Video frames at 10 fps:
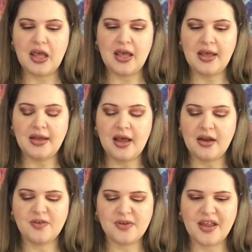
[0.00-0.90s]
And I
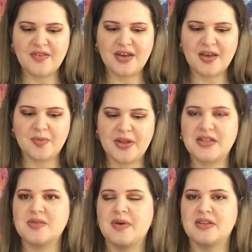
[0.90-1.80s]
don't really have any
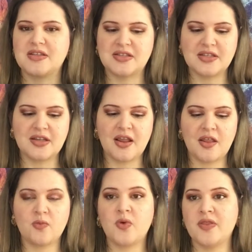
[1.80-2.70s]
complaints about this.
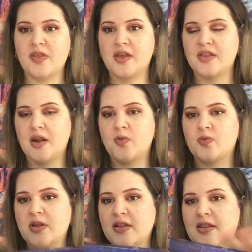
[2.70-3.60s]
One thing that I
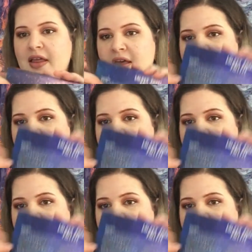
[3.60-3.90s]
really like